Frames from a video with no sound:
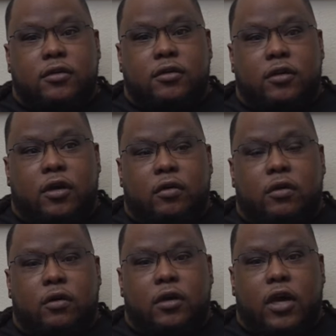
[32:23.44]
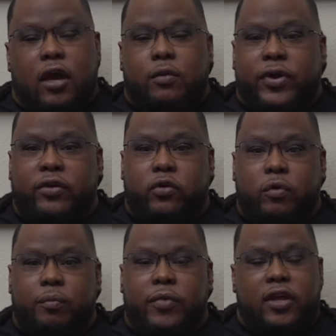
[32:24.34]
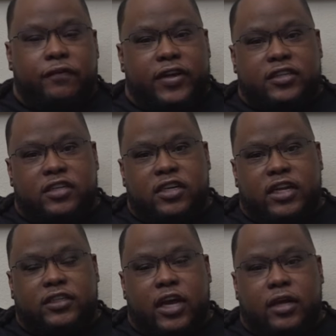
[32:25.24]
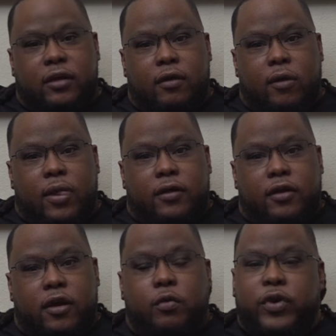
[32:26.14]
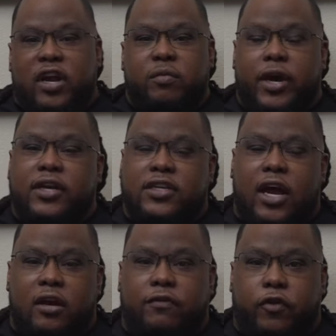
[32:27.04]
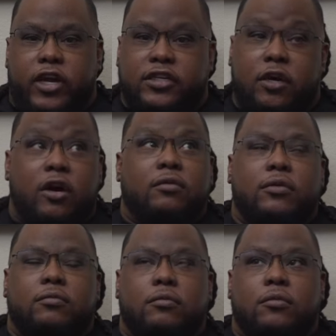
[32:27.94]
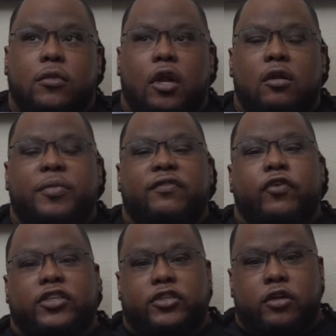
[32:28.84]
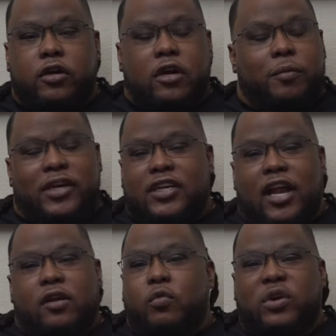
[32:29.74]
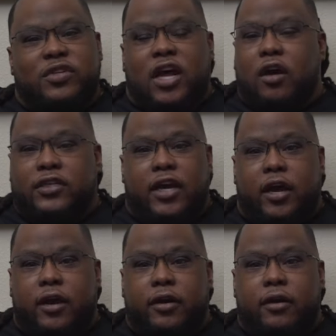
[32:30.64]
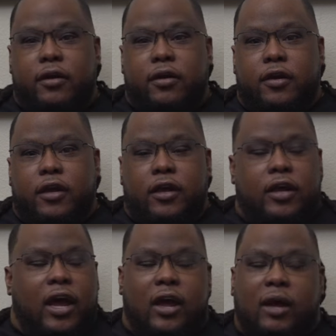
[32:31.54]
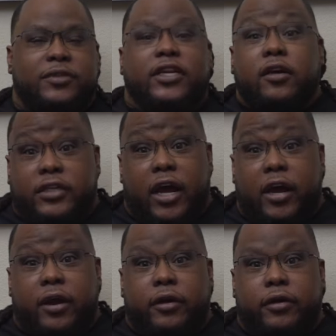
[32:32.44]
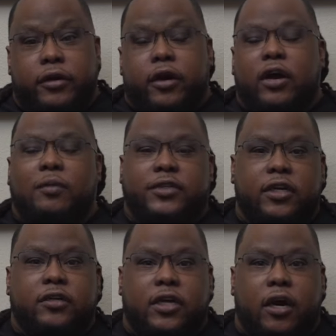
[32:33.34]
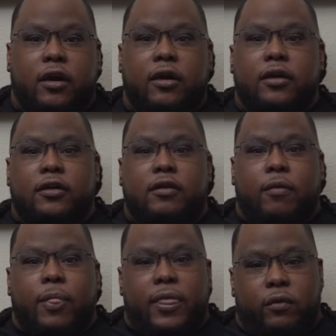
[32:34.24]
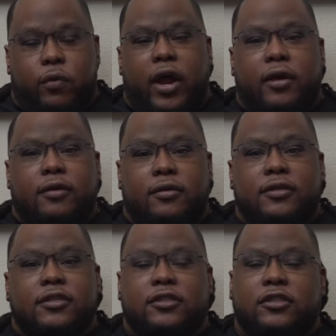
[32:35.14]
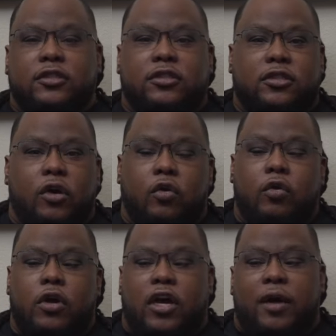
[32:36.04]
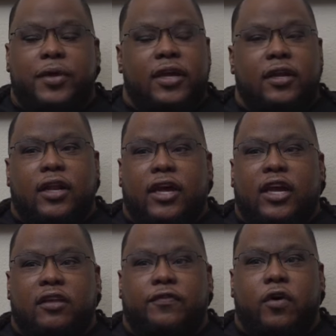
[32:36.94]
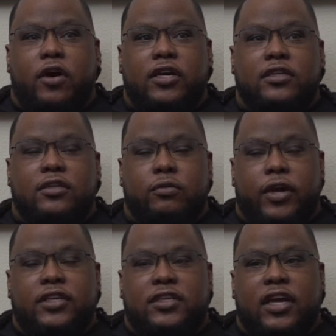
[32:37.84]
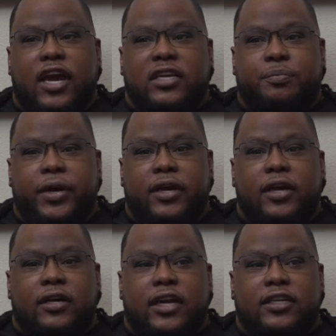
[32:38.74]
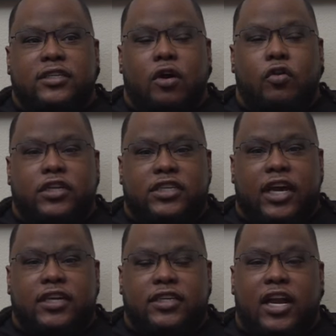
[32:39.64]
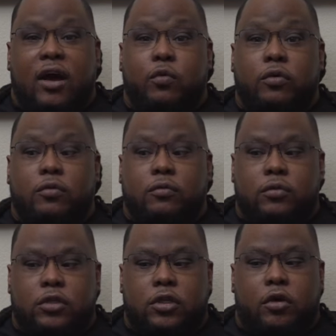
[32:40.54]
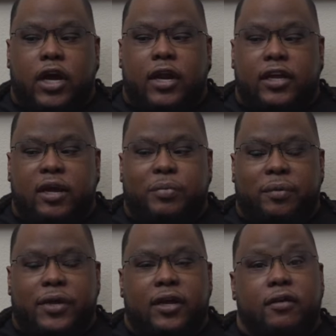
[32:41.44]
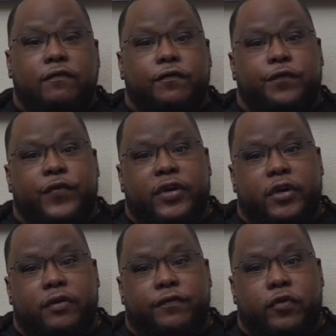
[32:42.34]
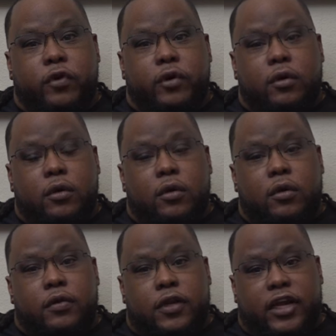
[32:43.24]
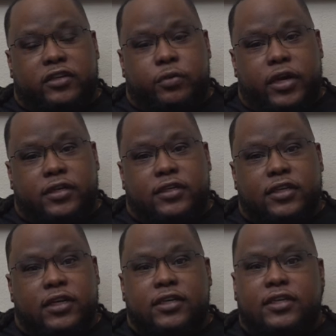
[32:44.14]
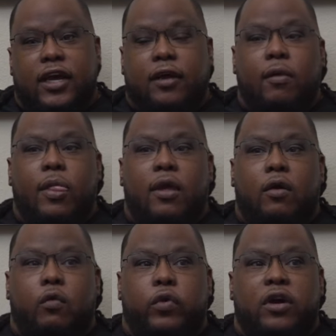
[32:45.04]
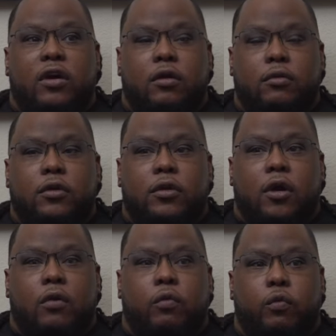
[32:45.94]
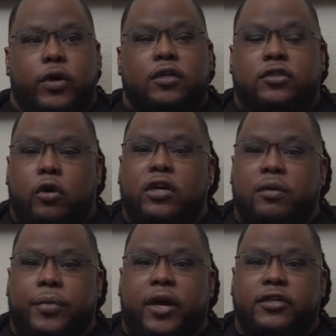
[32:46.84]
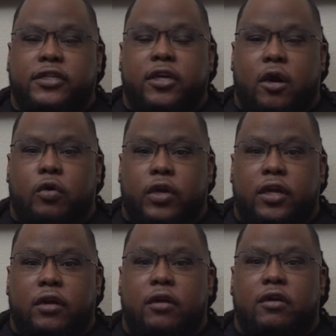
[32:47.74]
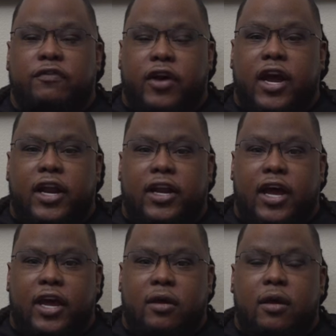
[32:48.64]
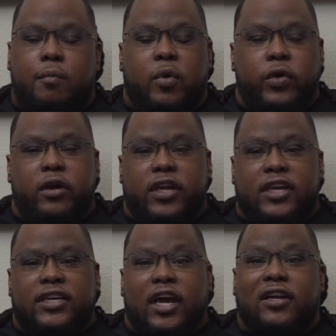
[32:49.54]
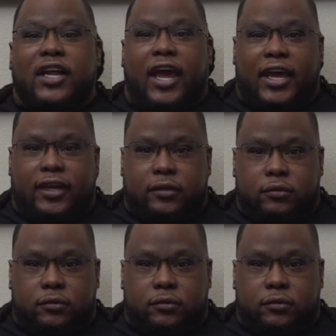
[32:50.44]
You know, kind of regroup and finish the next day. Right. You know, when everybody's kind of fresh or a little bit fresher, because I know we was all tired. Nah, for sure. I'm still, I, am still tired. Recover. You know, I'm still tired. I still, I'm still right. trying to recover, bro. so, I mean, like as far as the racing aspect, that's the only change that I will, you know, kind of implement for the, for the next race is that we'll you know, we'll start the bear shit only Friday night, but we'll get down to eight.